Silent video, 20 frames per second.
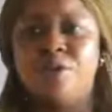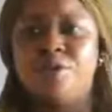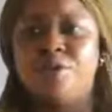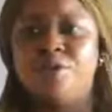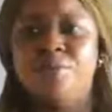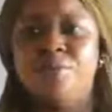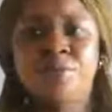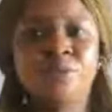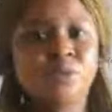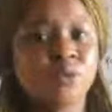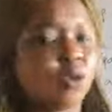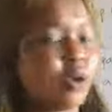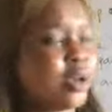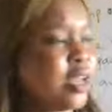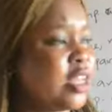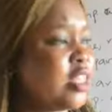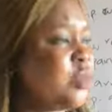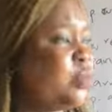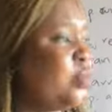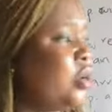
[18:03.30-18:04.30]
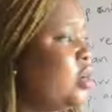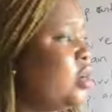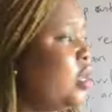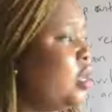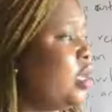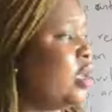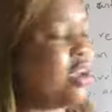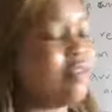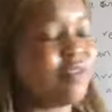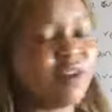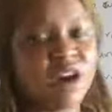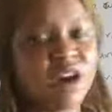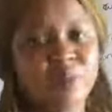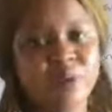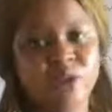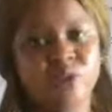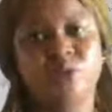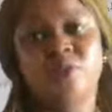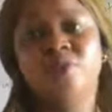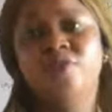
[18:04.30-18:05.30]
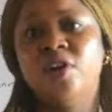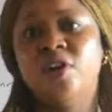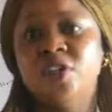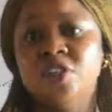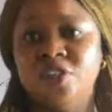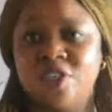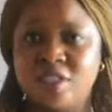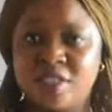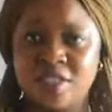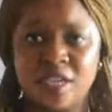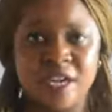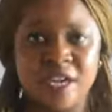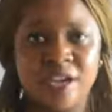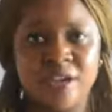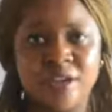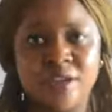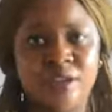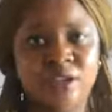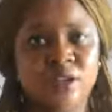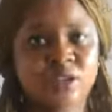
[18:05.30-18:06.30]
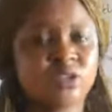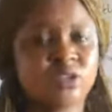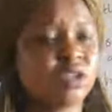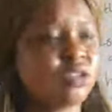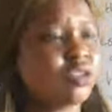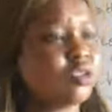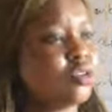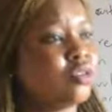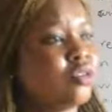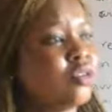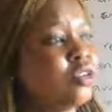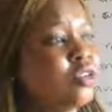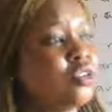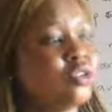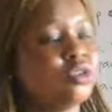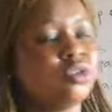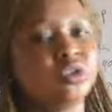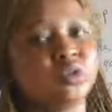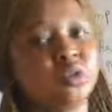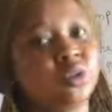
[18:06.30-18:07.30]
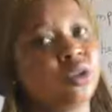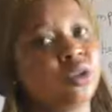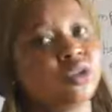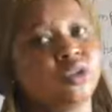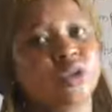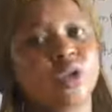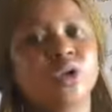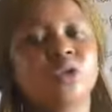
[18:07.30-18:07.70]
They spray the environment with fungicide just to reduce what?